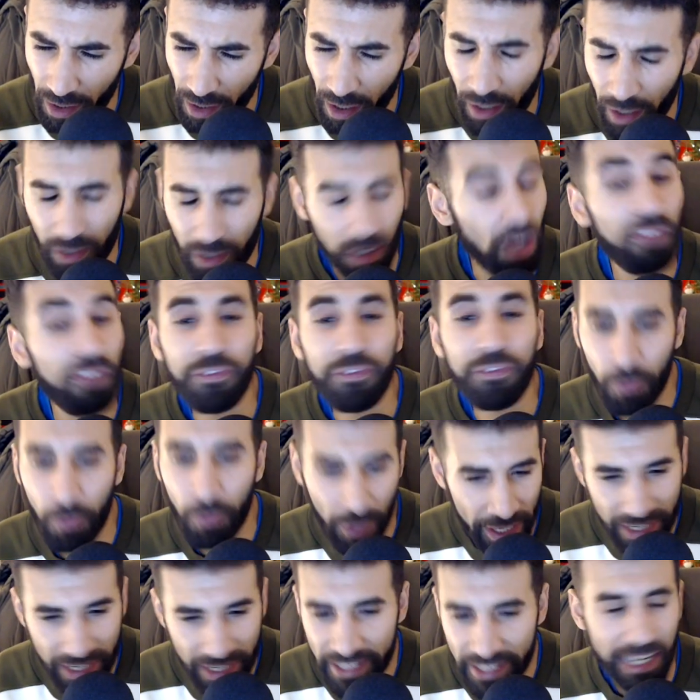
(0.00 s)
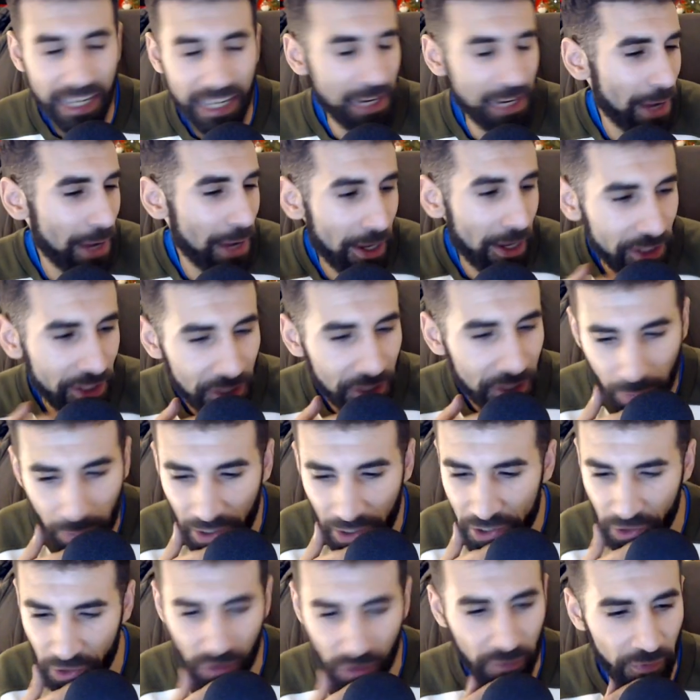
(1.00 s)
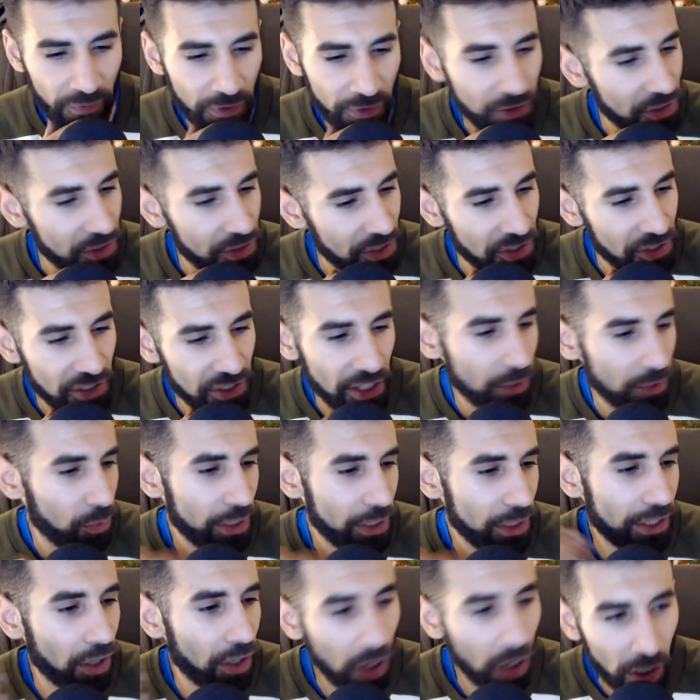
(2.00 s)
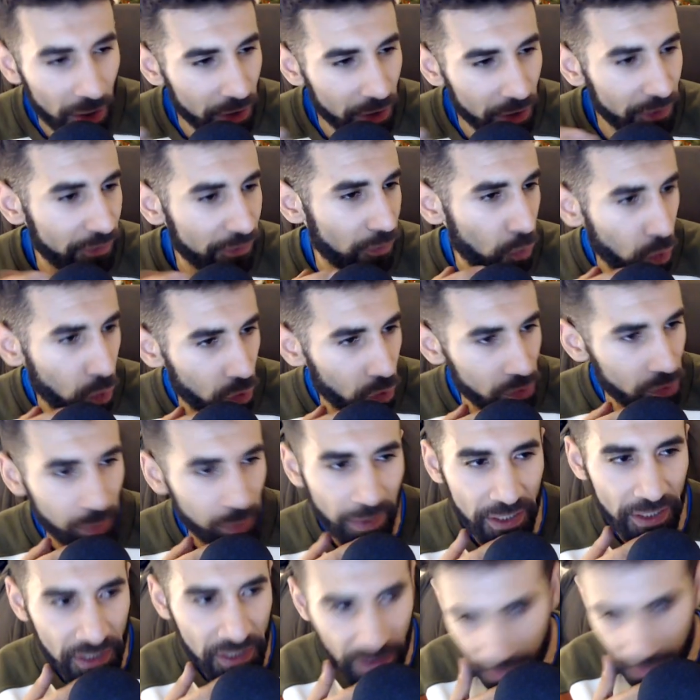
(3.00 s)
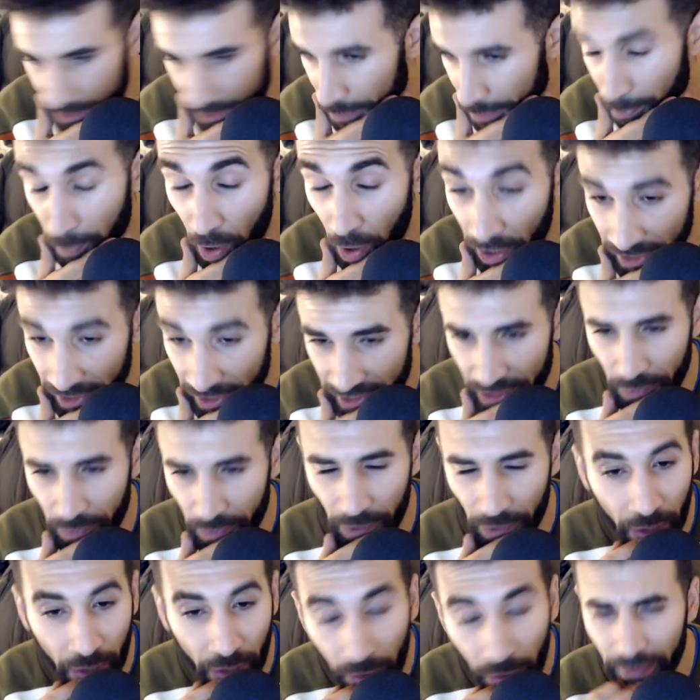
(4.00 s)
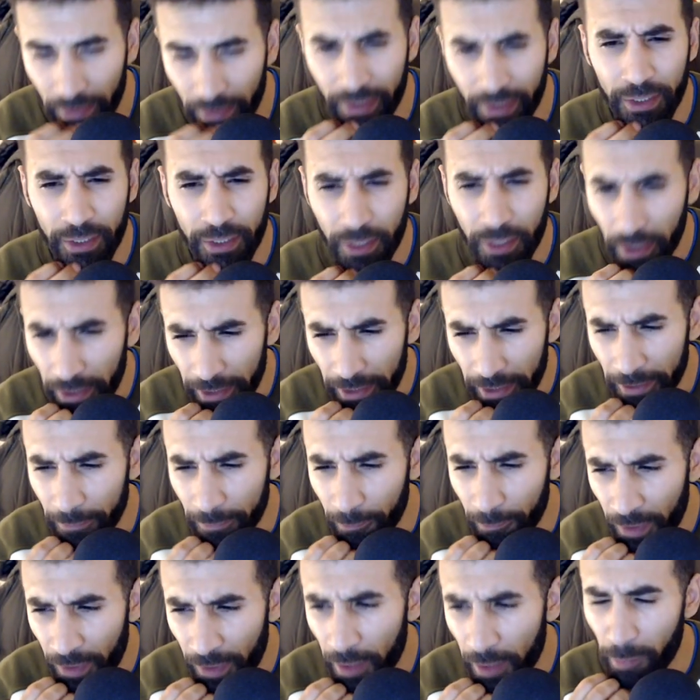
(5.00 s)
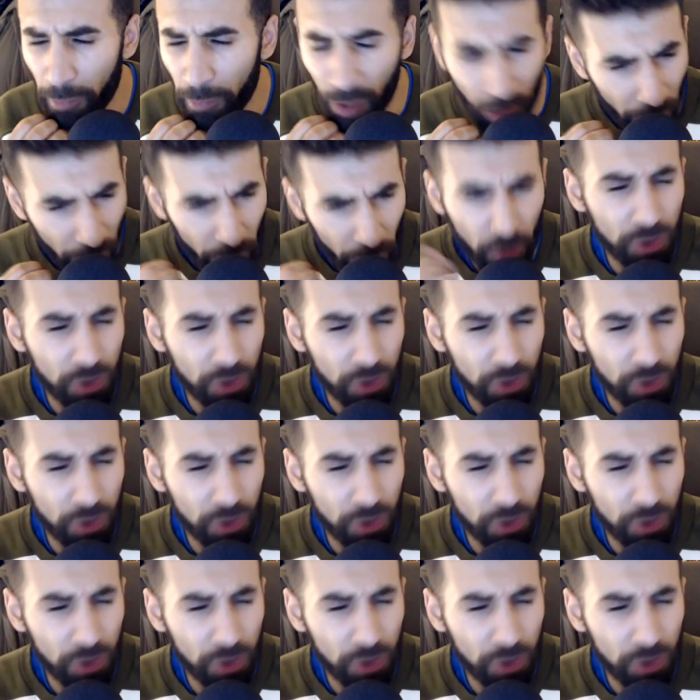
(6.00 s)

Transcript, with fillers: I love the way he came out in the press conference and said we can't afford basically to buy anyone. Um, but I